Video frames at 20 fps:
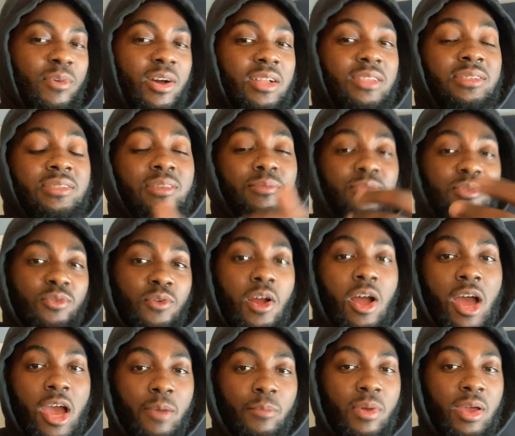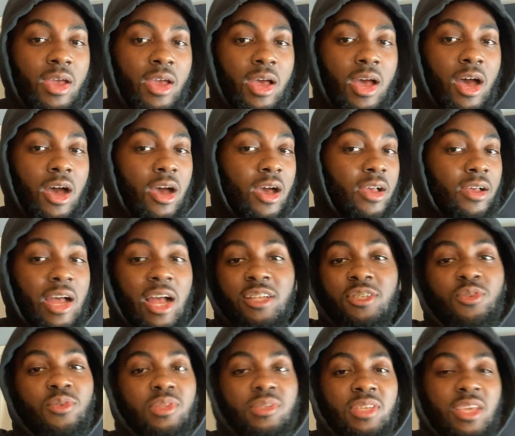button. Subscribe. I
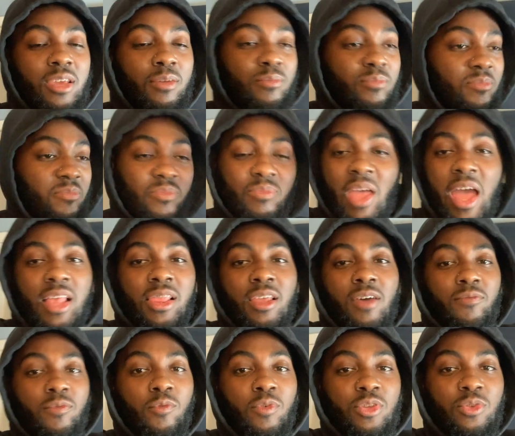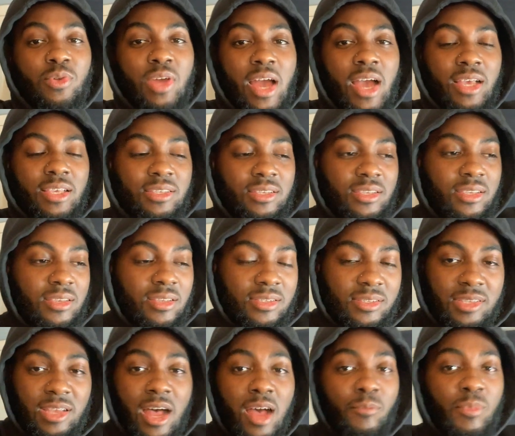joined the team. I love when you guys
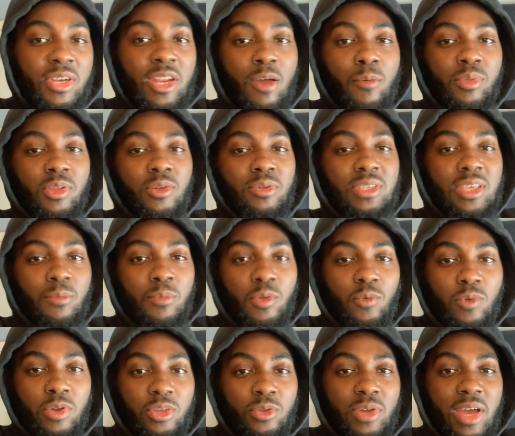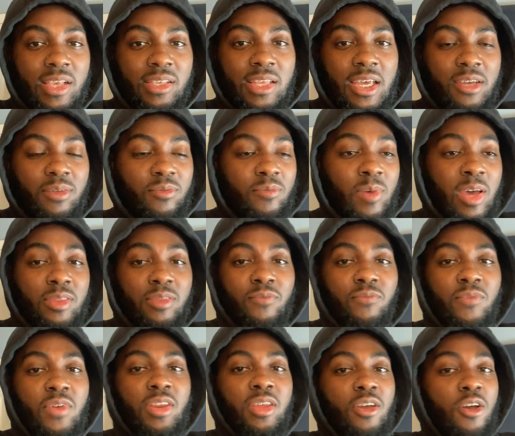comment down below and tell me what do you guys like about the
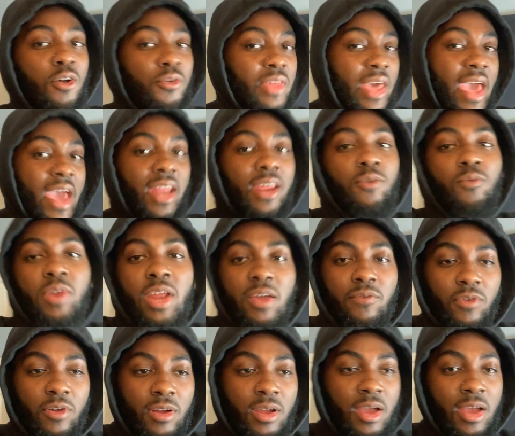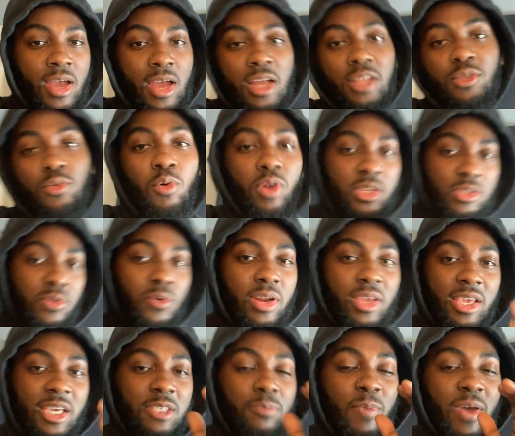video, the edit, whatever.
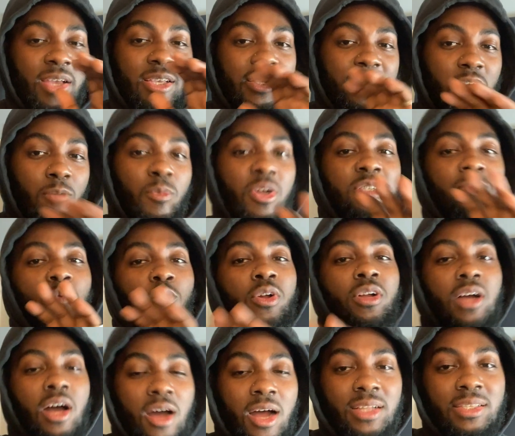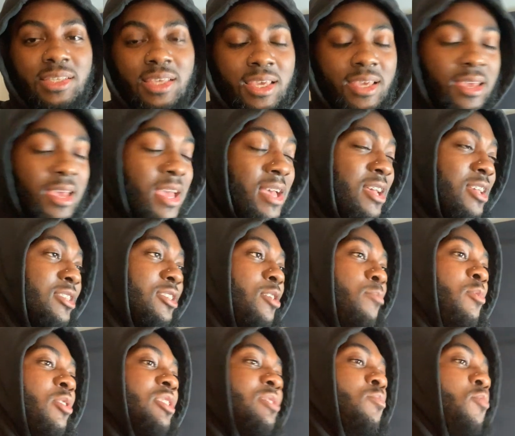2020, expect so much more content, so
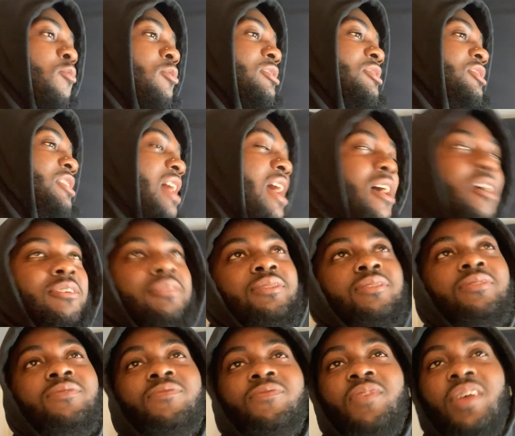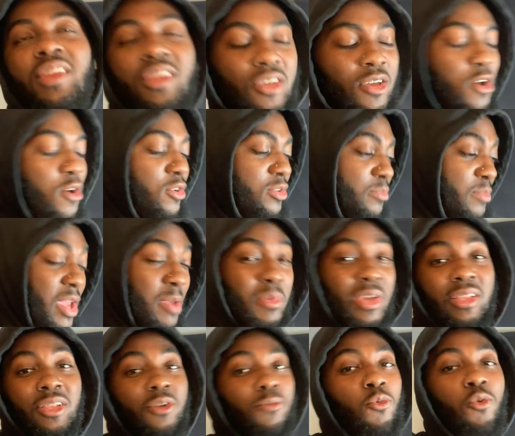much more challenges, videos, maybe
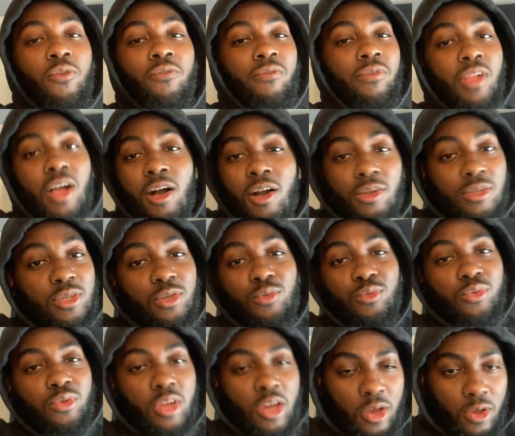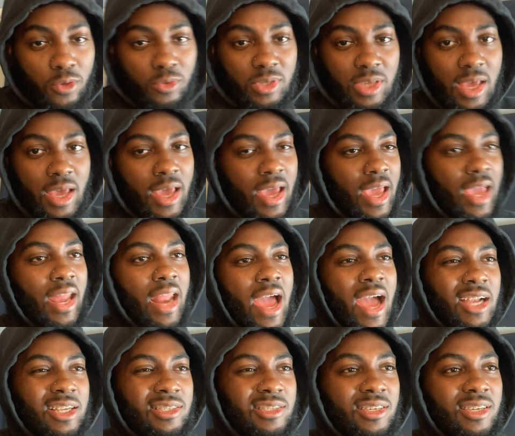a little more vlogs, who knows. And
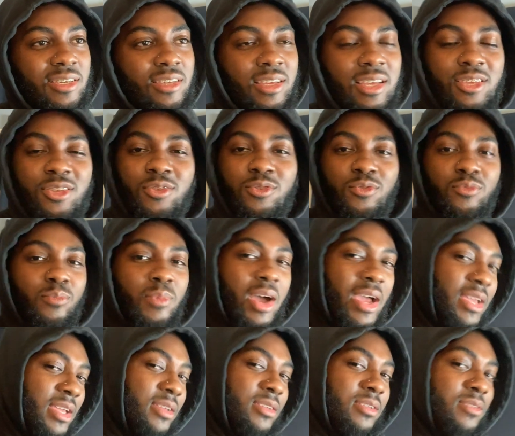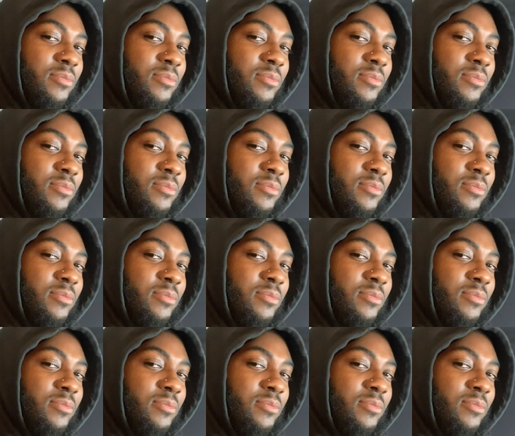actually, you might